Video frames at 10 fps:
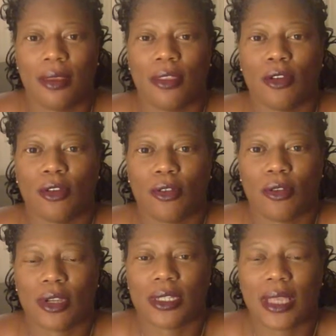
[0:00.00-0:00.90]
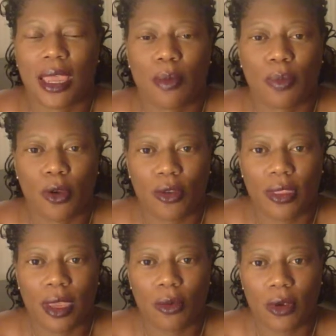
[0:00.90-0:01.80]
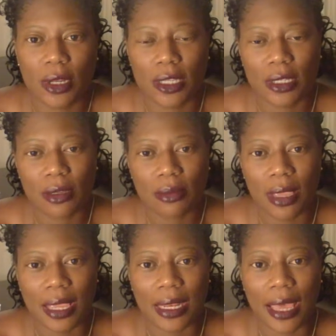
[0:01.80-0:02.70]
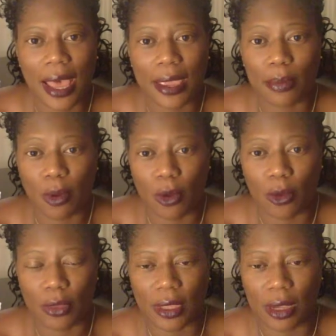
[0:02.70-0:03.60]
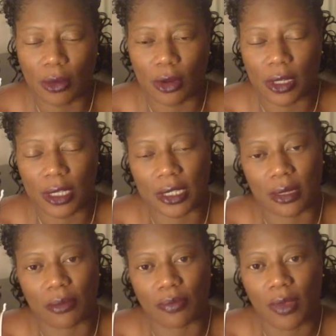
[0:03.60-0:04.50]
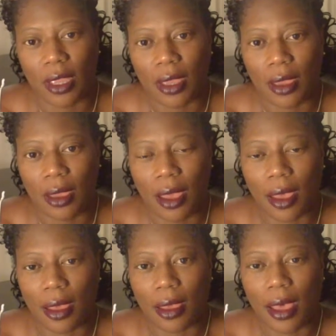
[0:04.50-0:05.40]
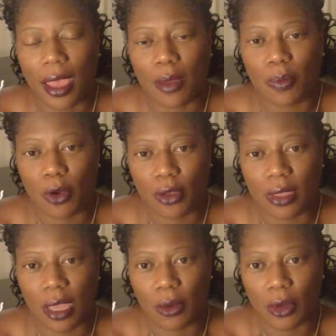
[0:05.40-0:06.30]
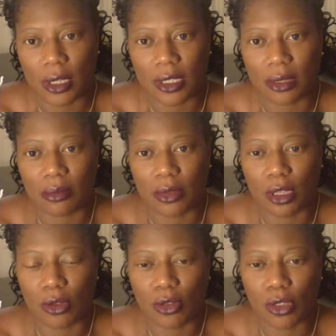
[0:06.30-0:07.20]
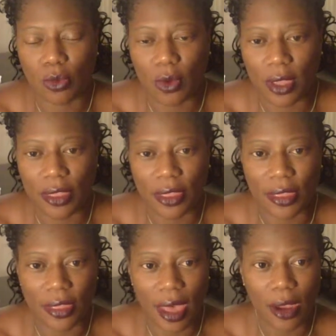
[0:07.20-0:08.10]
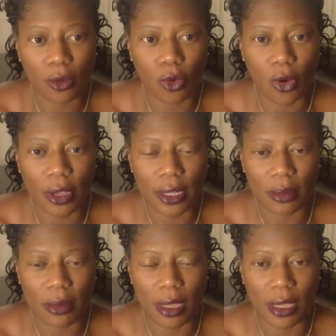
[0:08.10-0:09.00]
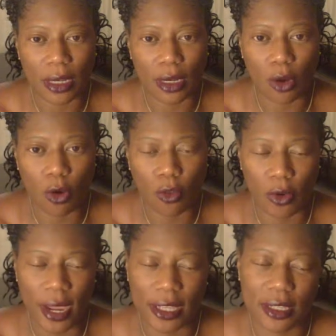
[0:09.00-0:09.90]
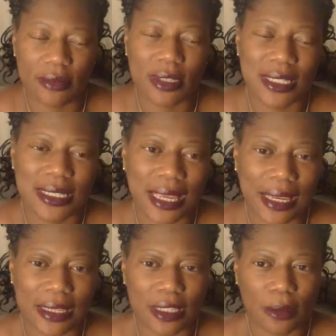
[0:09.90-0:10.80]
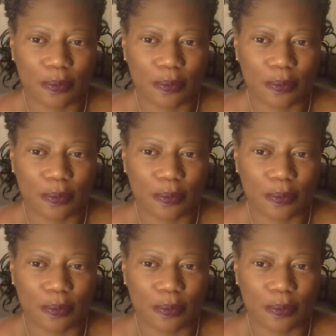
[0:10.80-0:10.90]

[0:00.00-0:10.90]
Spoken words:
There is hyperthyroidism and hypothyroidism. Hyperthyroidism deals with the thyroid in an overactive state,